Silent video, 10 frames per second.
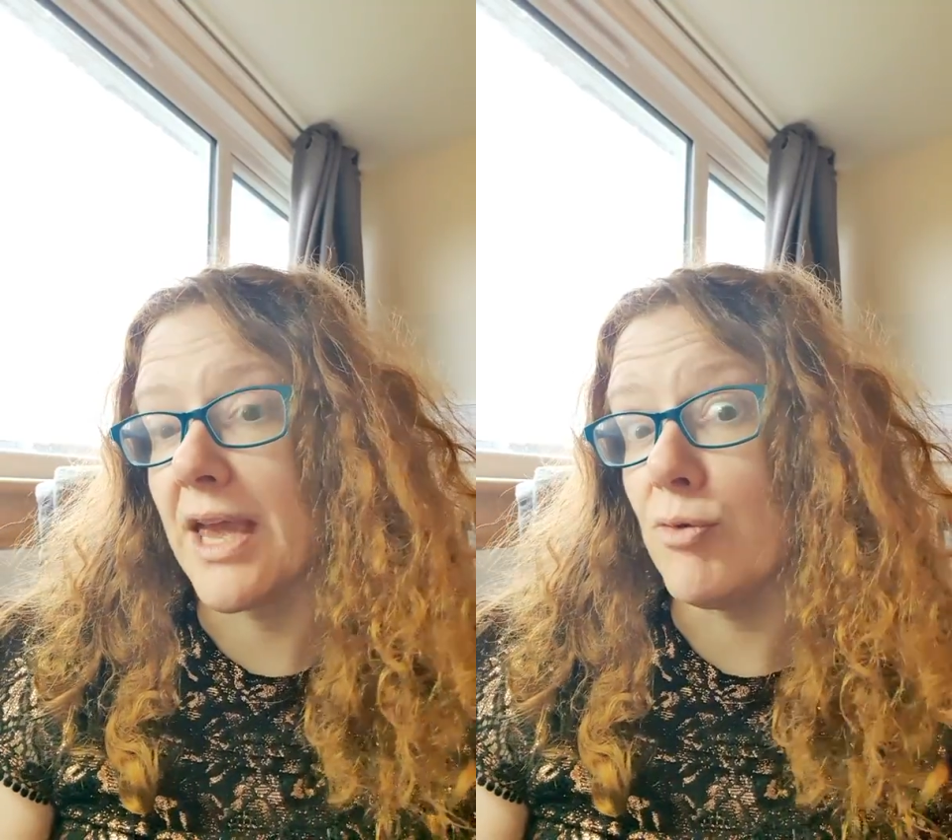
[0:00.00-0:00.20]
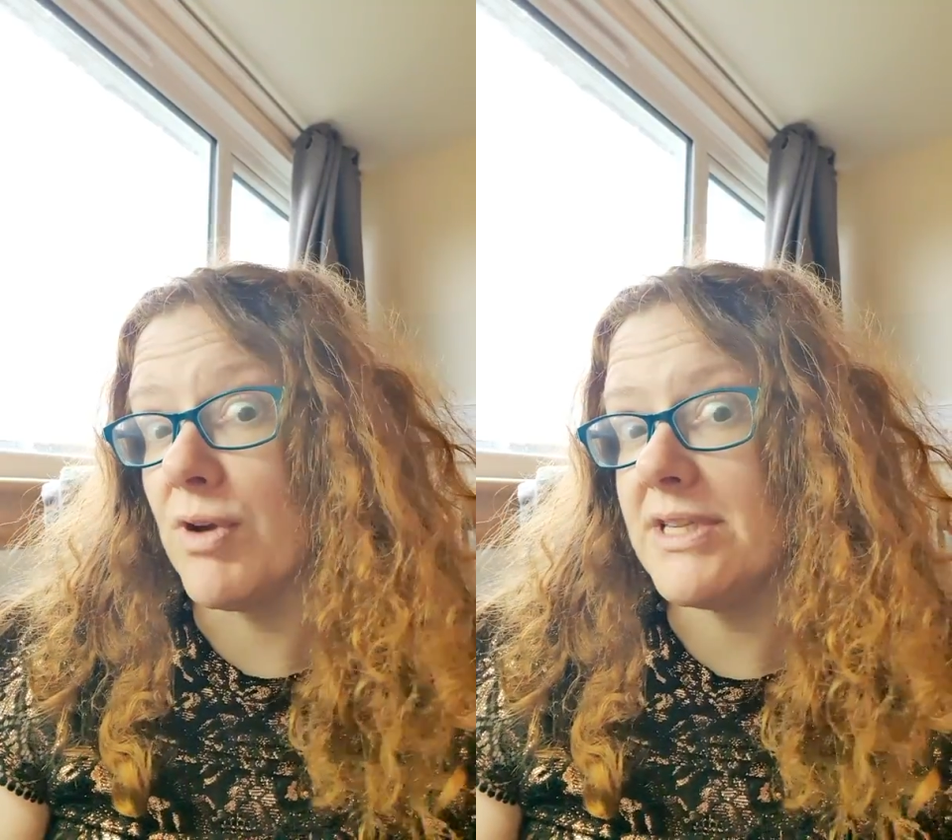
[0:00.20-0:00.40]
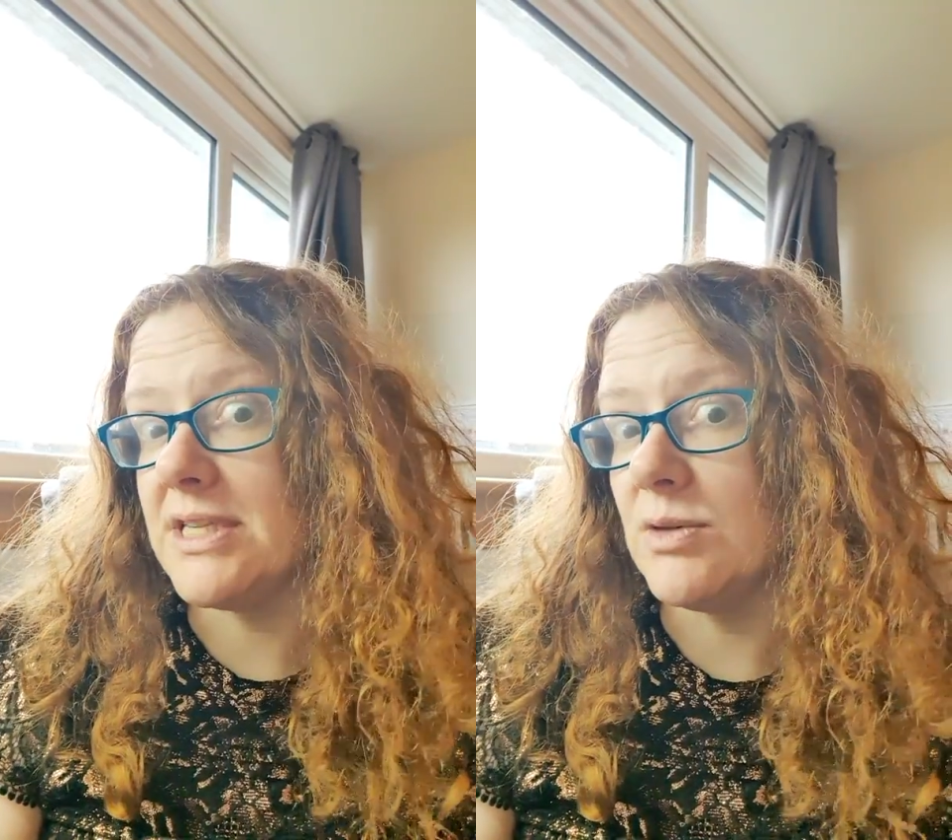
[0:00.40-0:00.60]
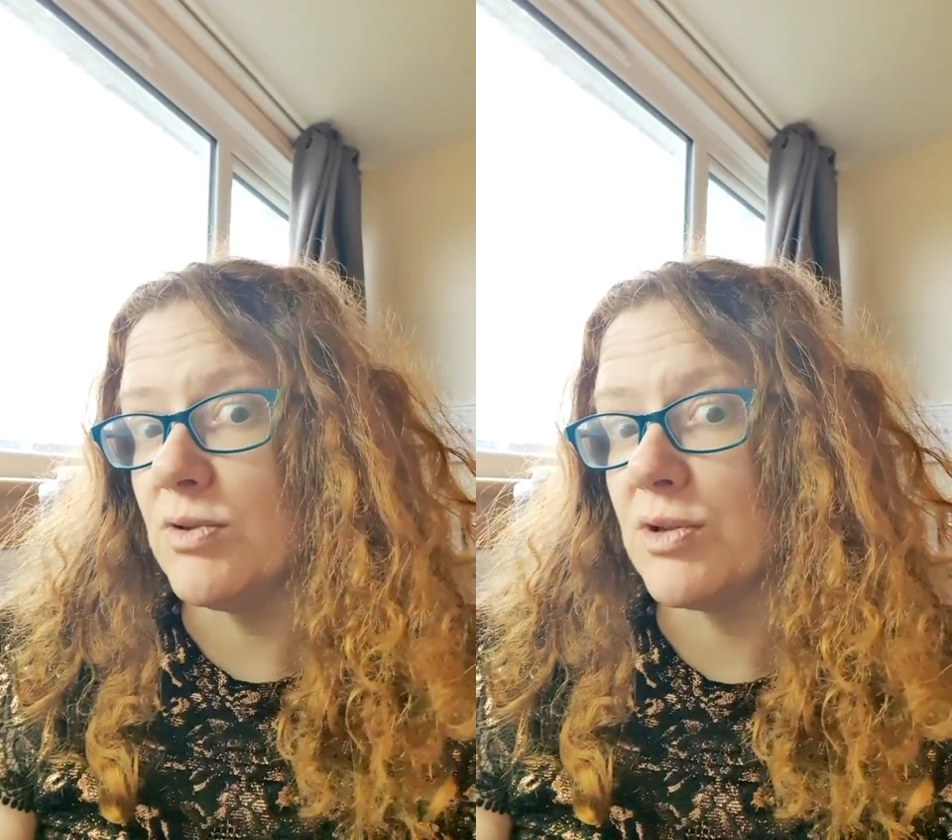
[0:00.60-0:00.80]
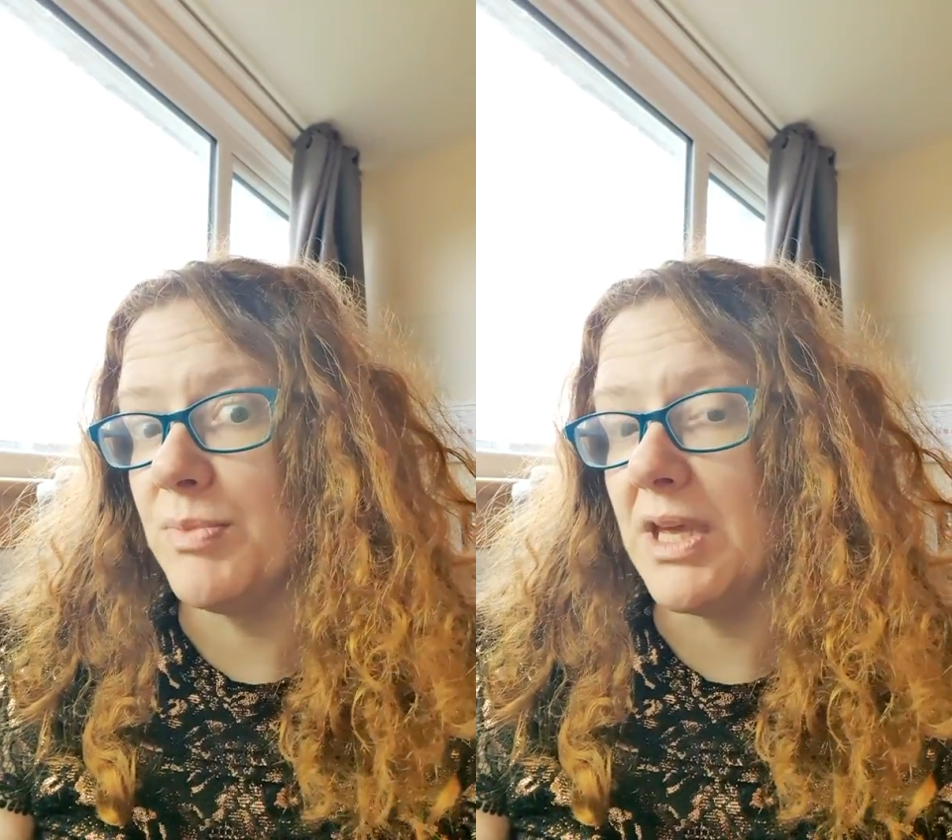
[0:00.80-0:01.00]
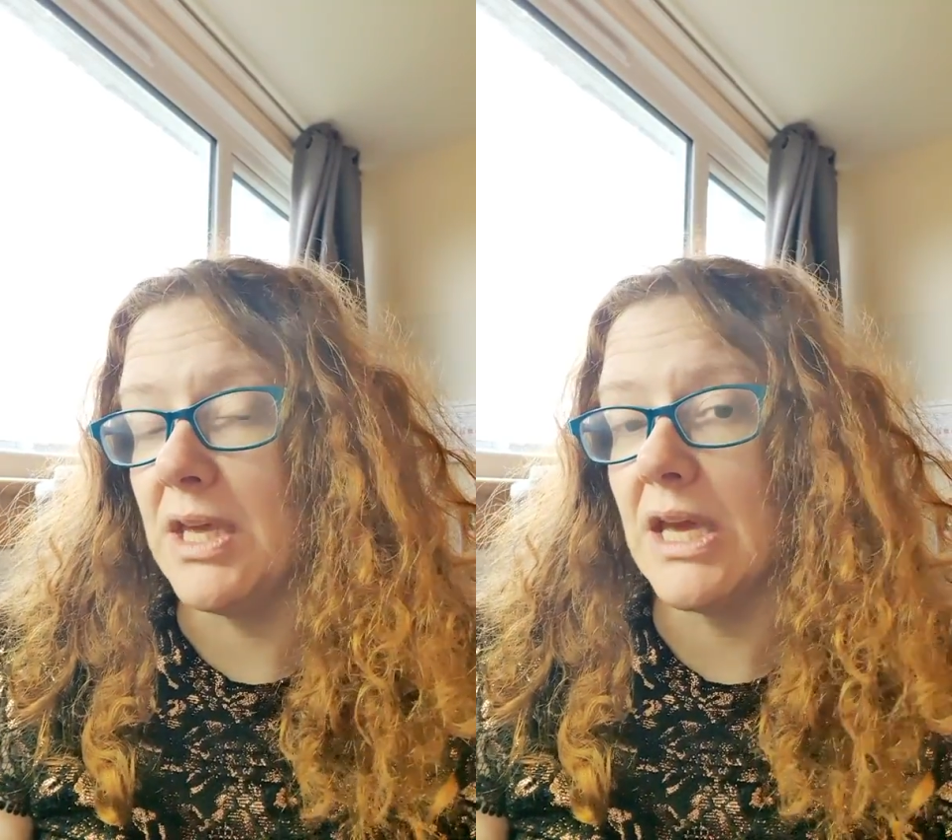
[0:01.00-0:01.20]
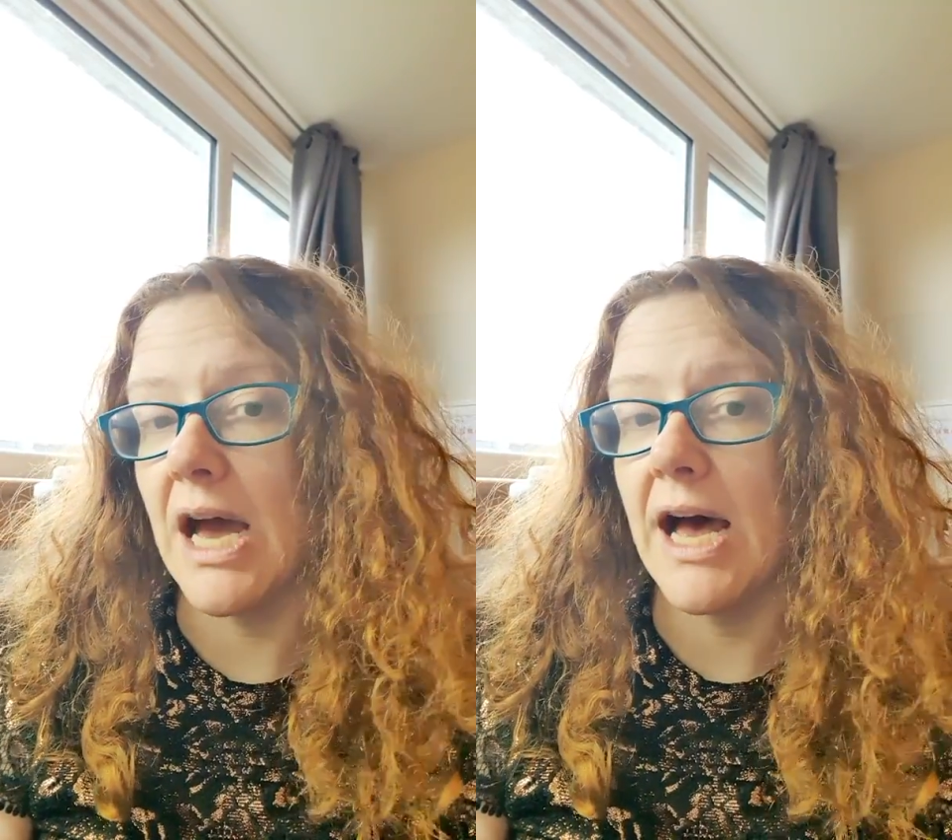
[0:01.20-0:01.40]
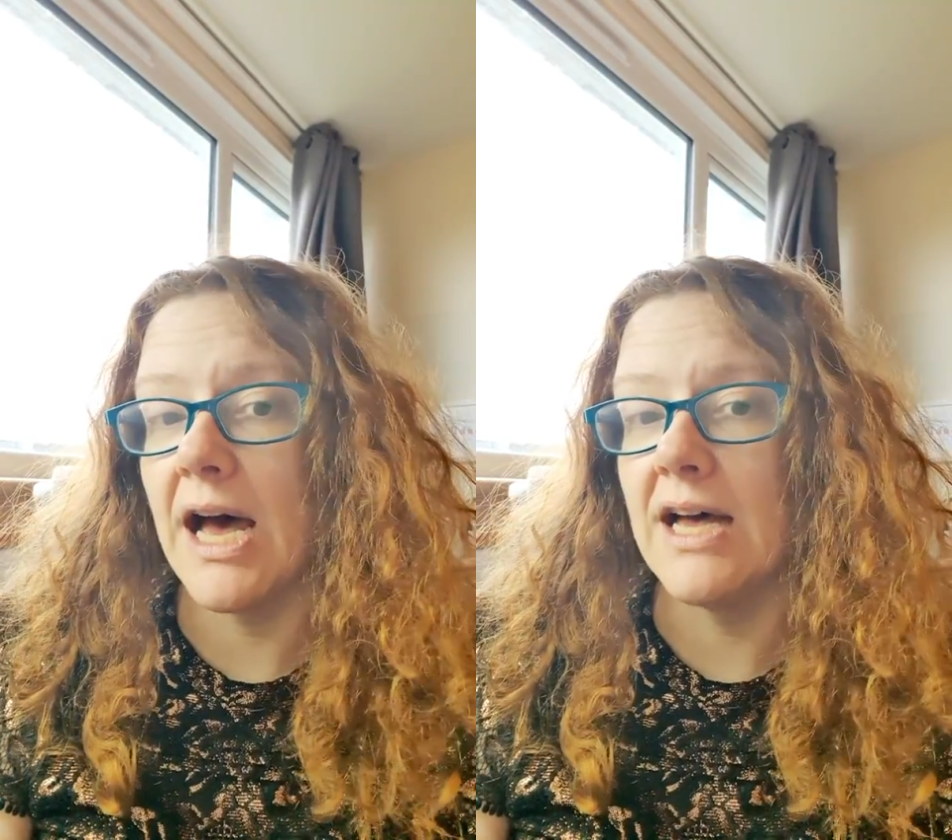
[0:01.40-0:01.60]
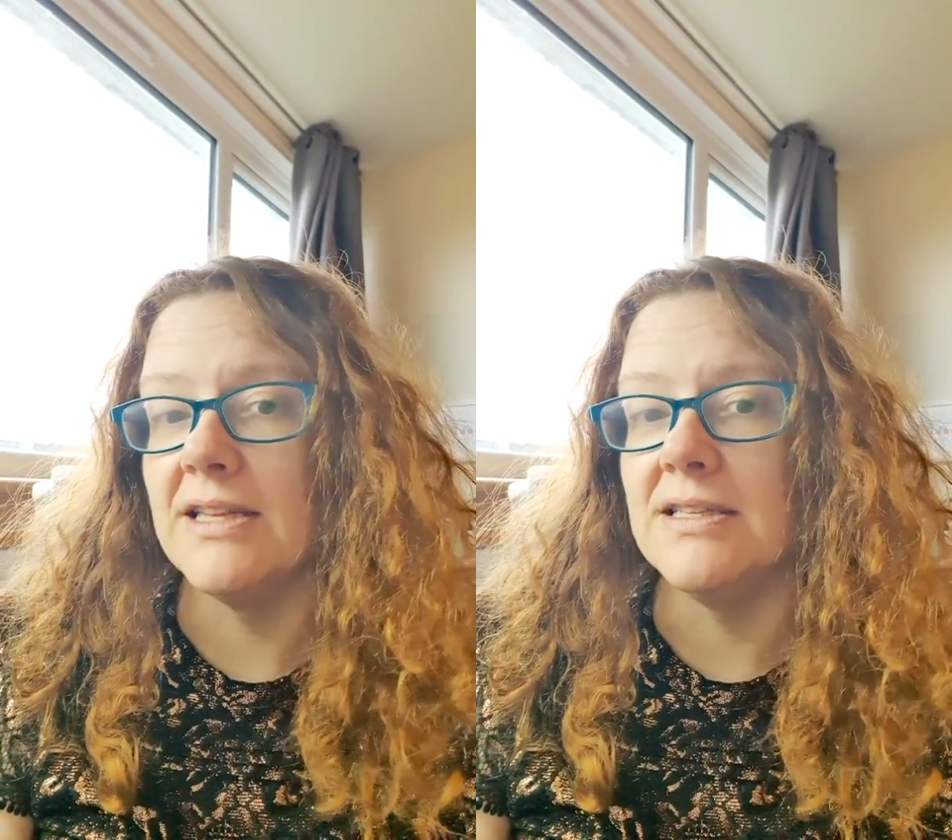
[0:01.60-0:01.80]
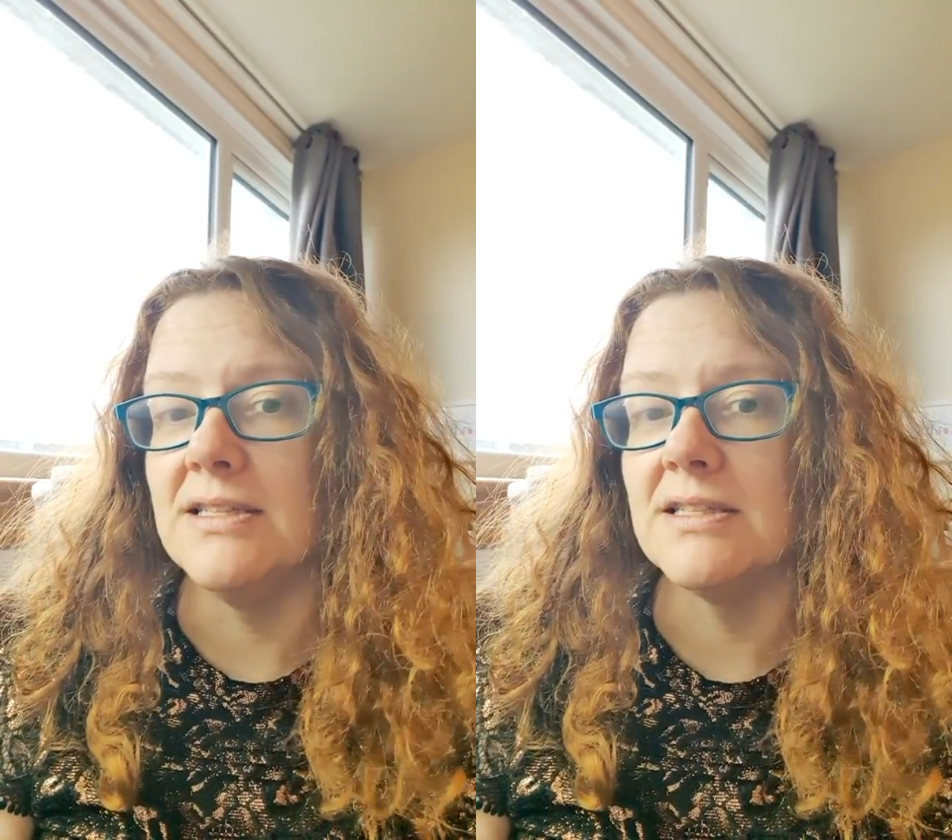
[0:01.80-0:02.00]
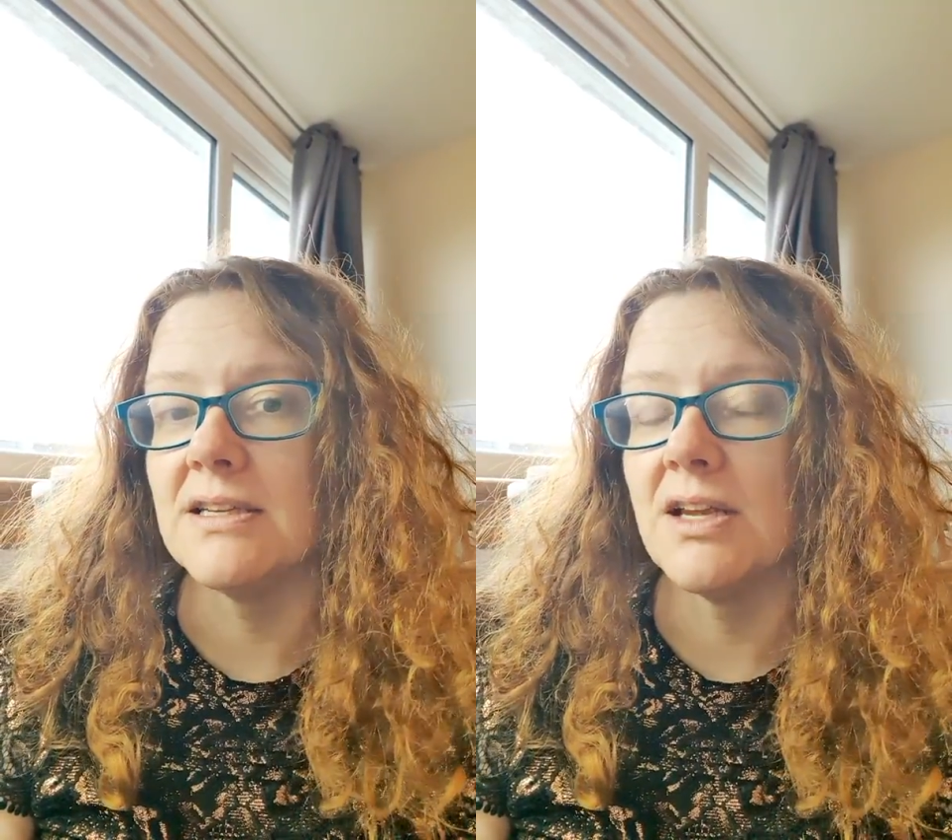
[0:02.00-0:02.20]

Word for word: get ready with me and